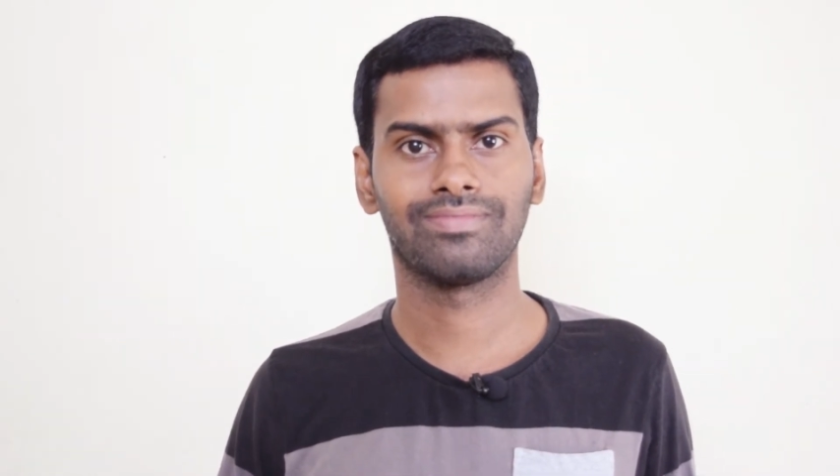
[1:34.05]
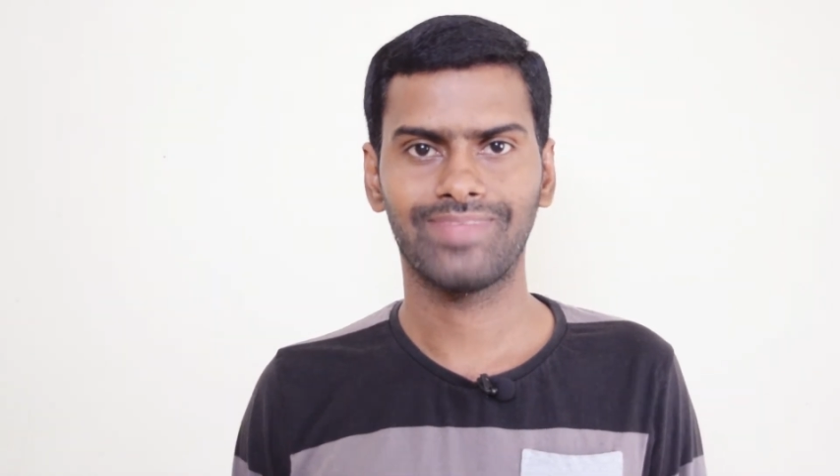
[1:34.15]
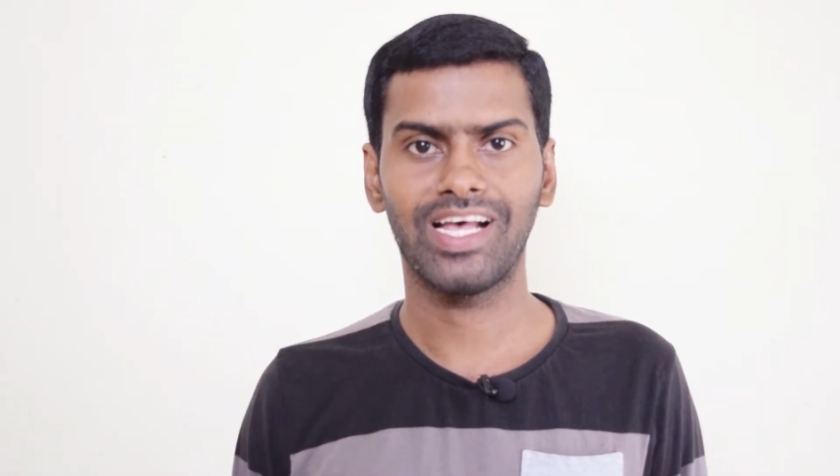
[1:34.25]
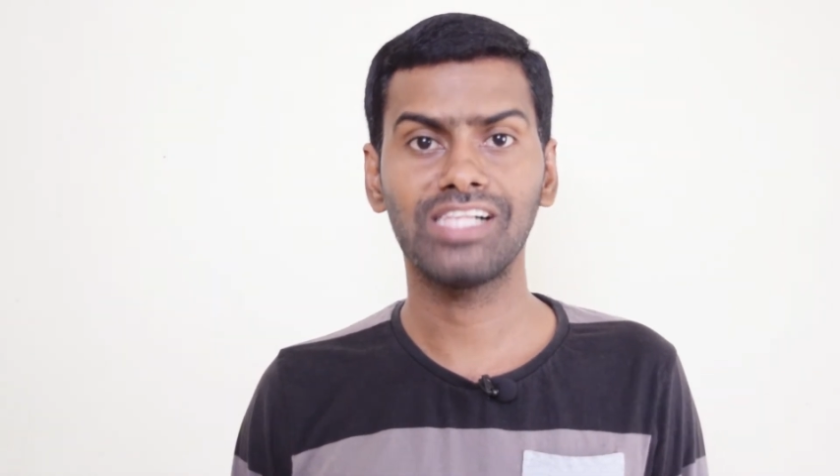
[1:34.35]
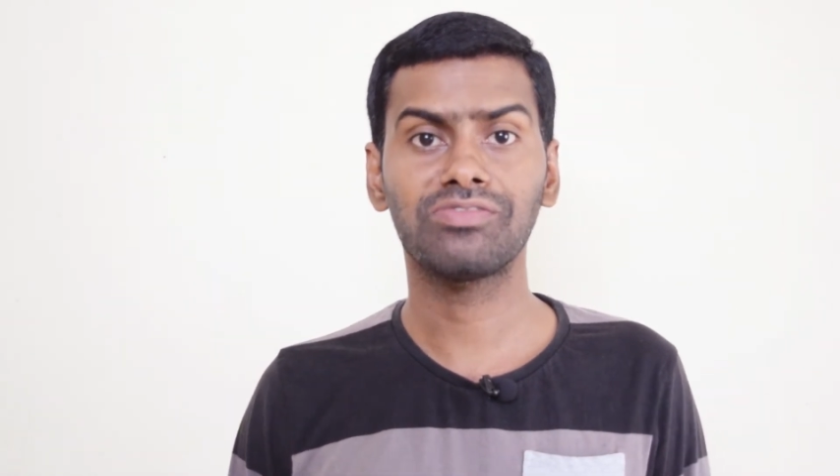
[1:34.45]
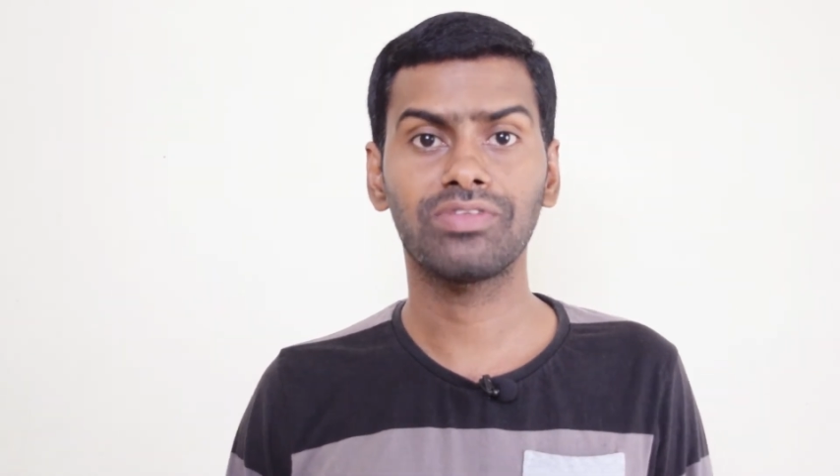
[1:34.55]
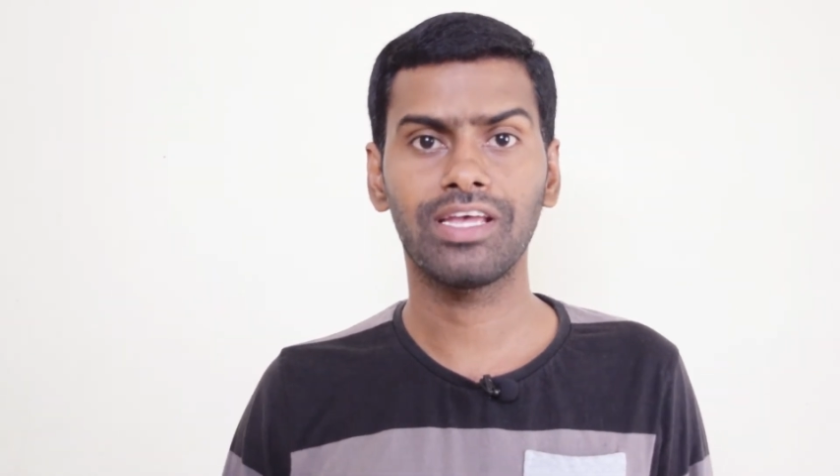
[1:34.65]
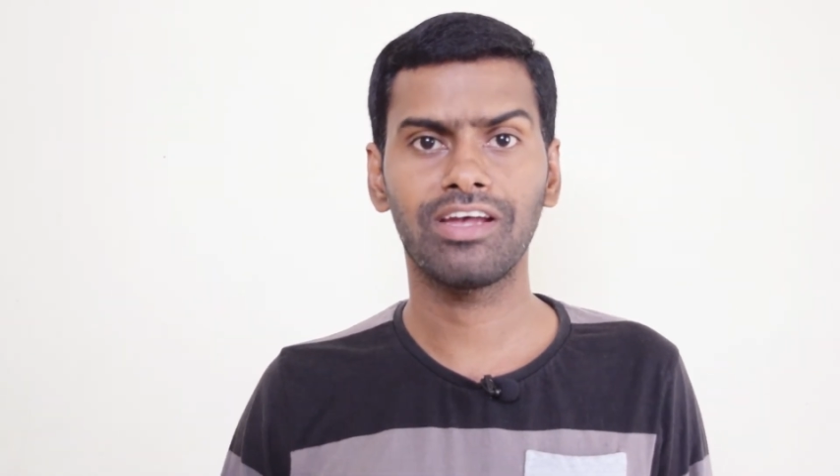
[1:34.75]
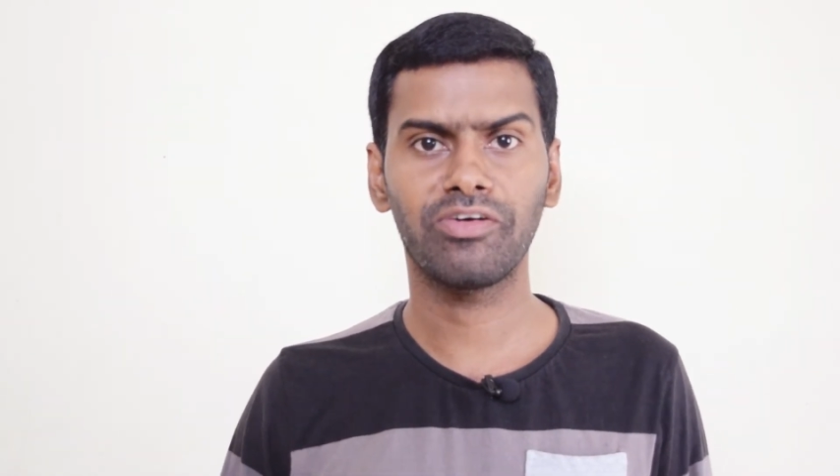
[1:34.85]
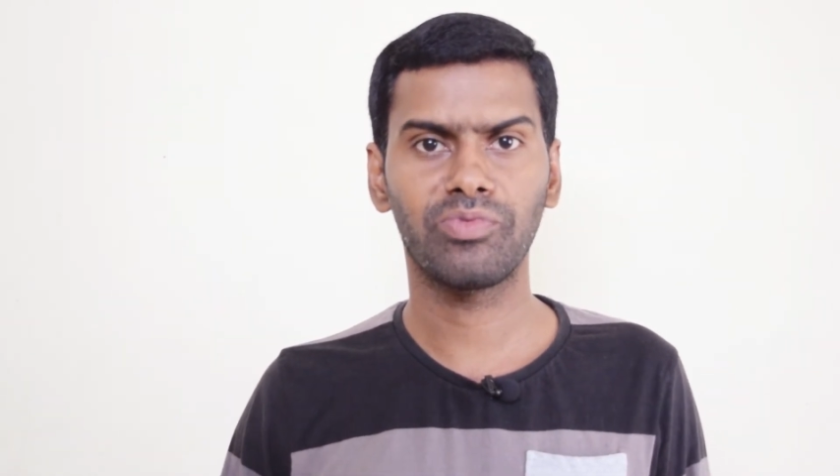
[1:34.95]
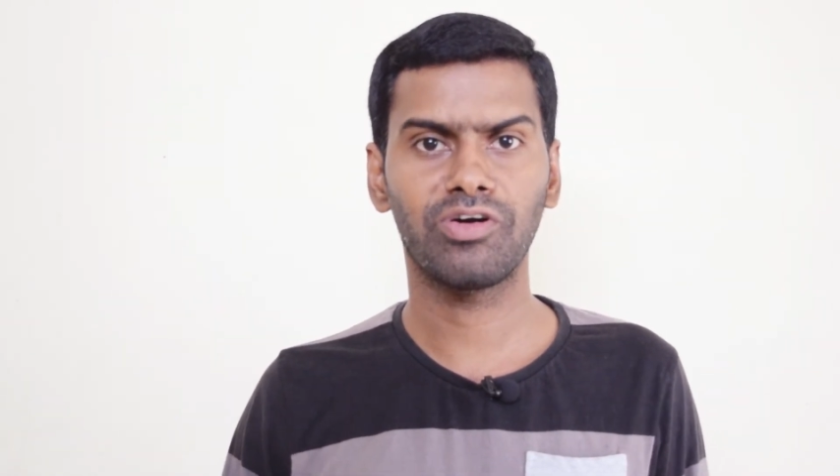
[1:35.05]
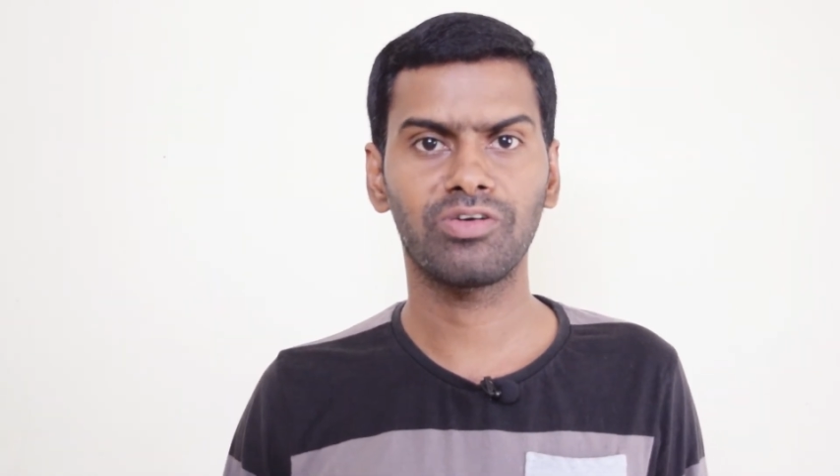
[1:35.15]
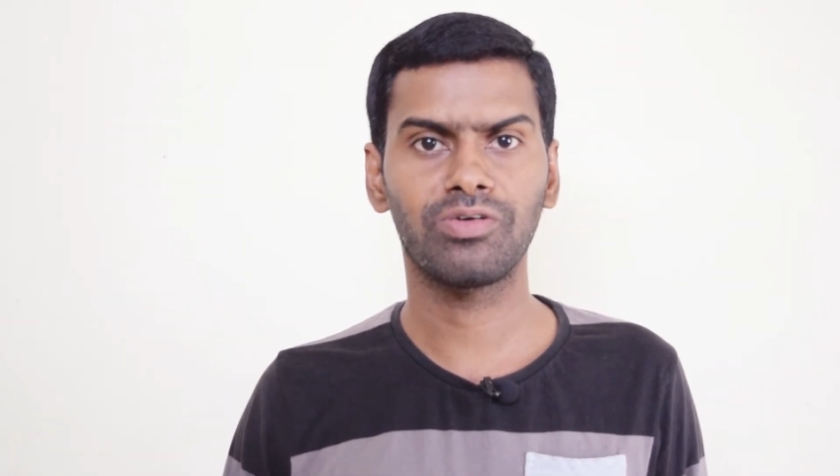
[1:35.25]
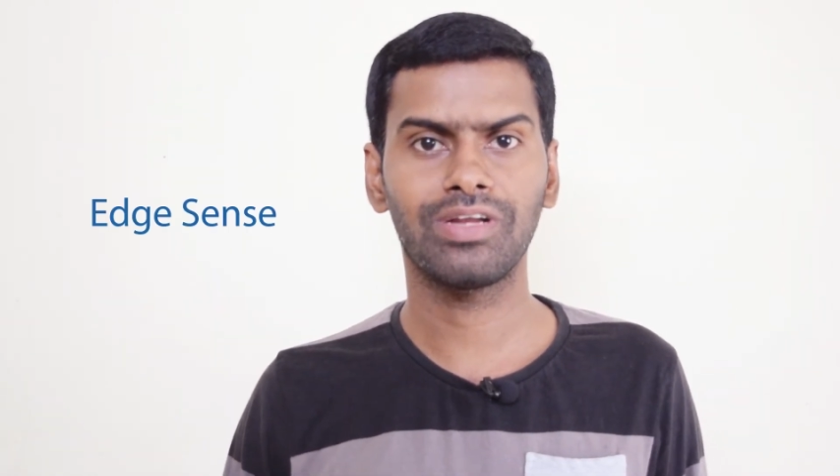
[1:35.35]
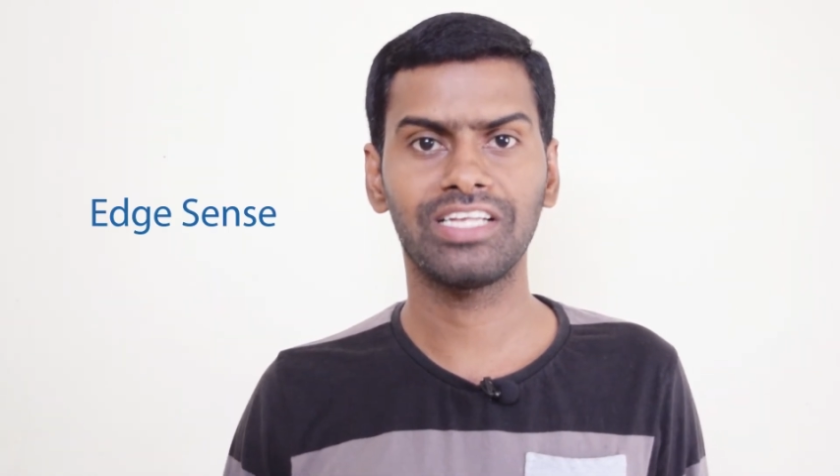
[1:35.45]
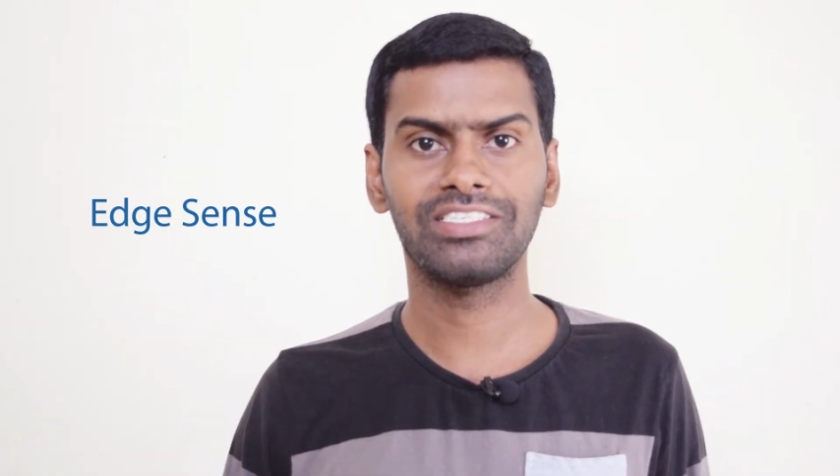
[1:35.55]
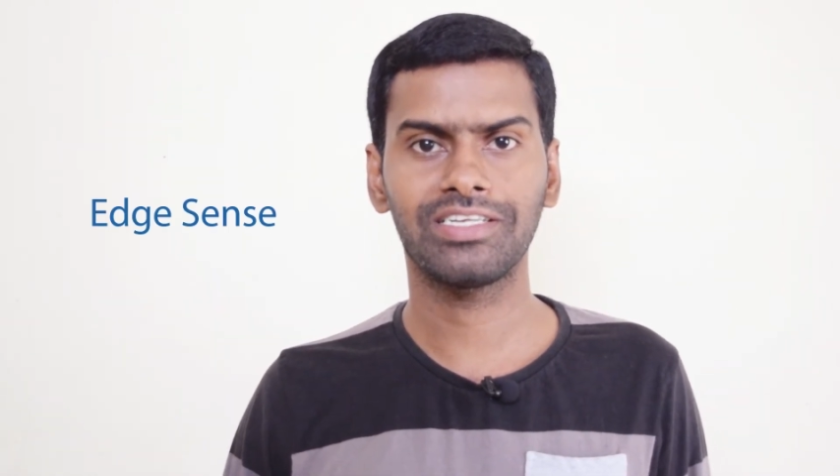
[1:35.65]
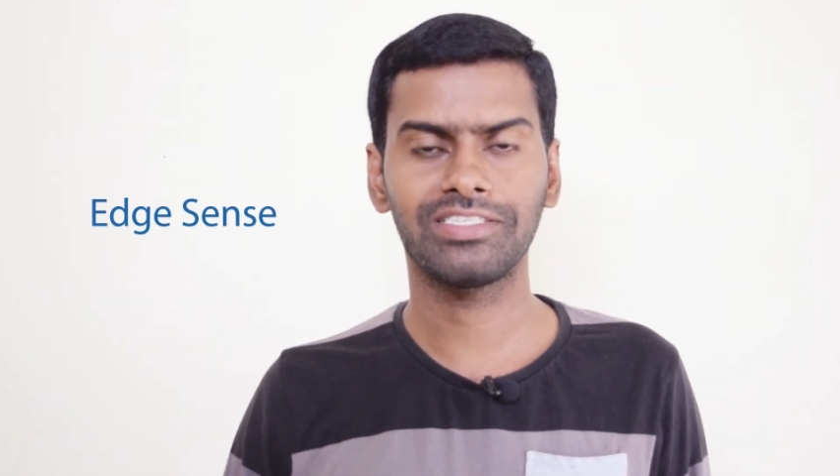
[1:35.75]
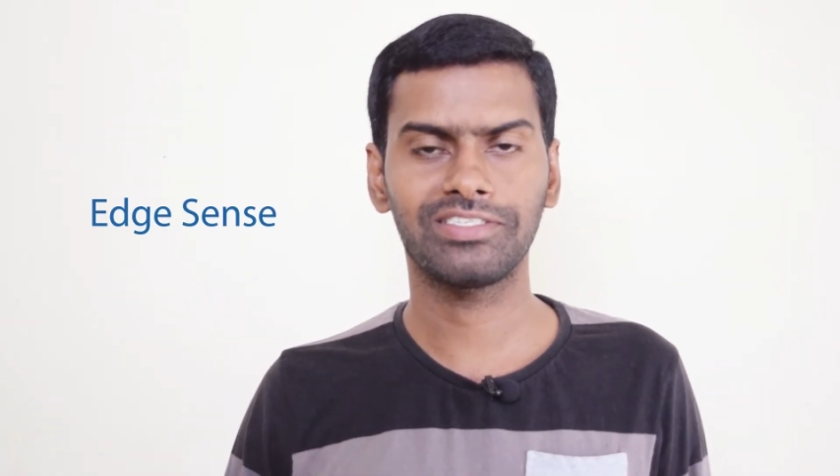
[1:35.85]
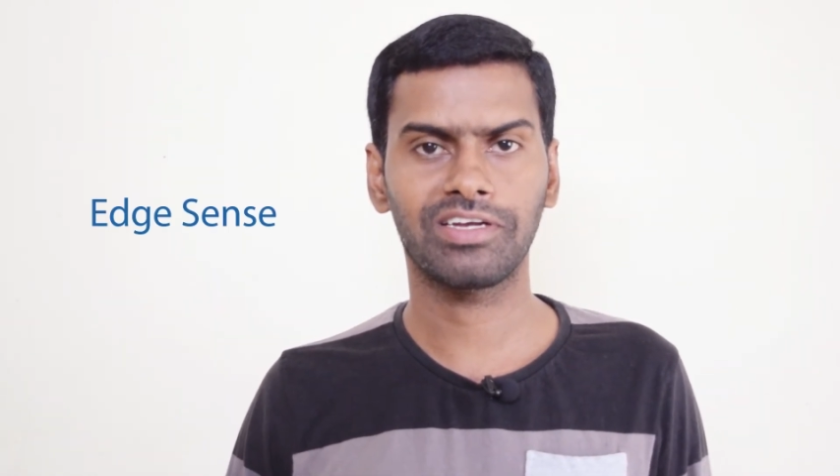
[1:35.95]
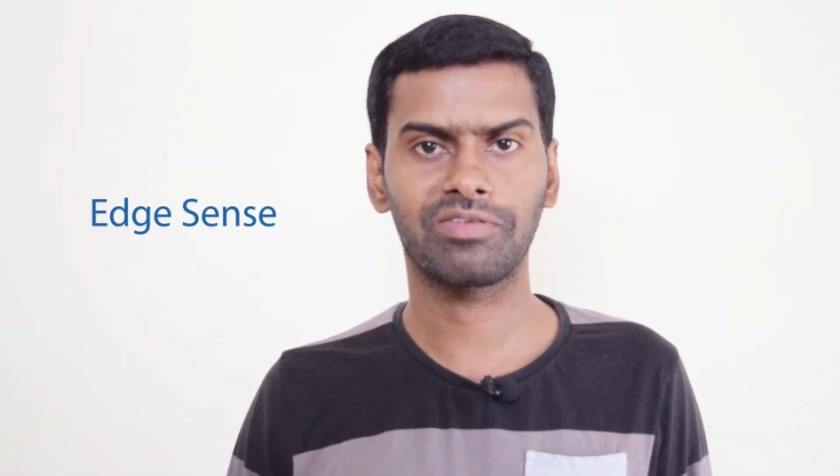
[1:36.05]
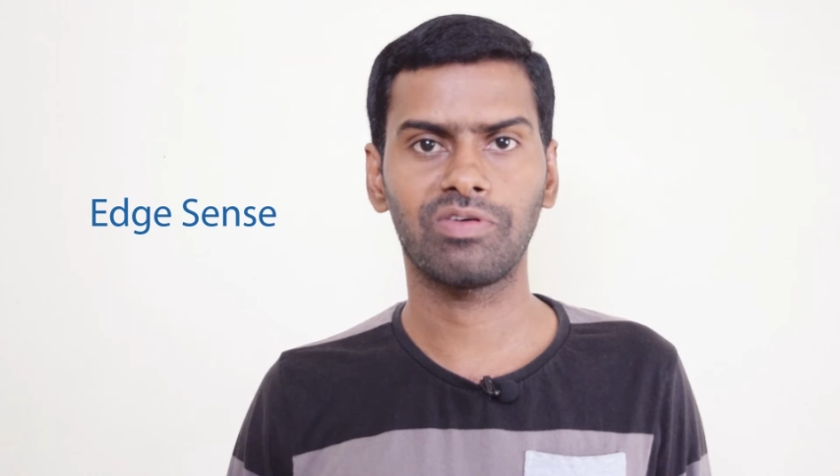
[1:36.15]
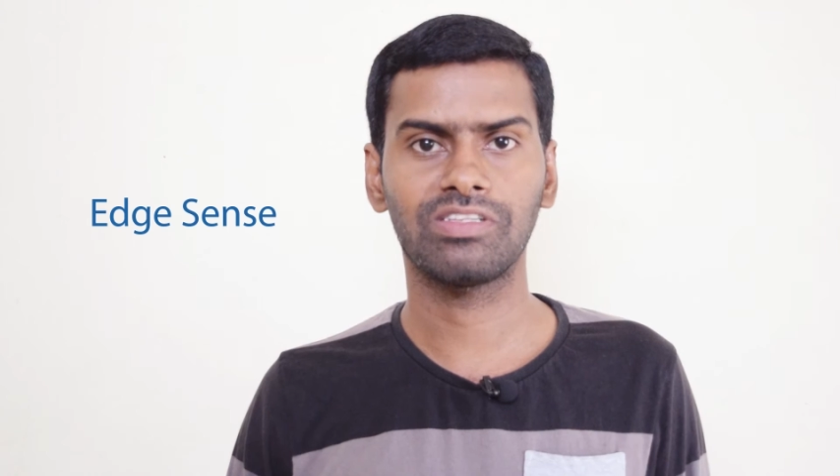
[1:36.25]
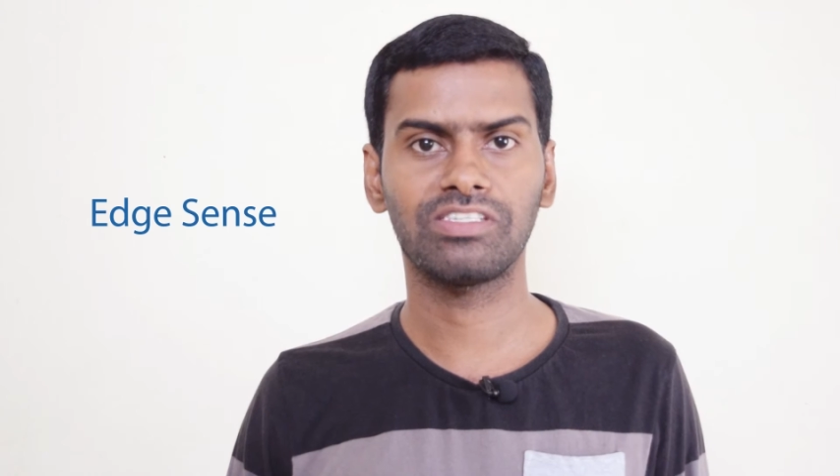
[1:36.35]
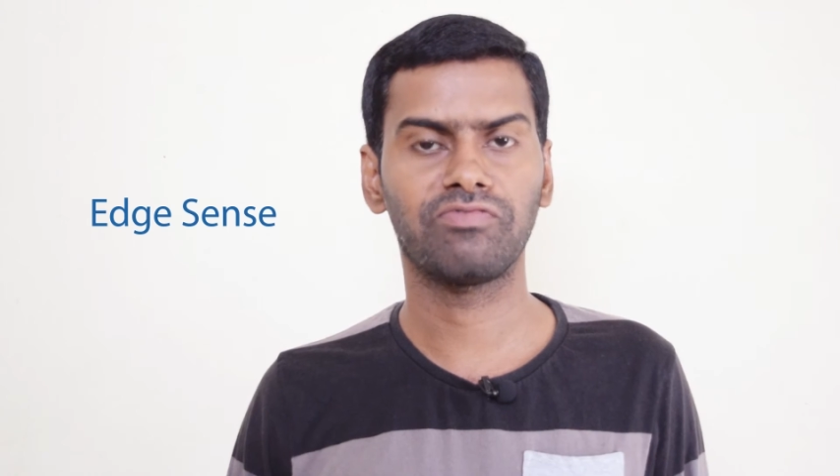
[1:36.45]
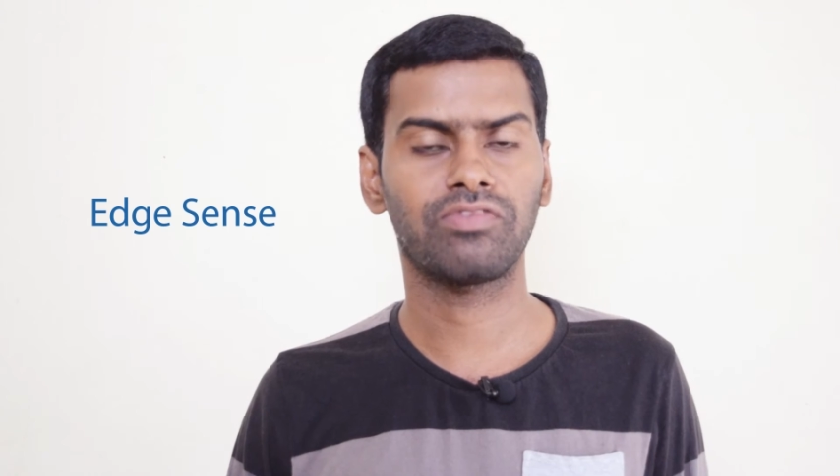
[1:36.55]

Also, they have borrowed EdgeSense technology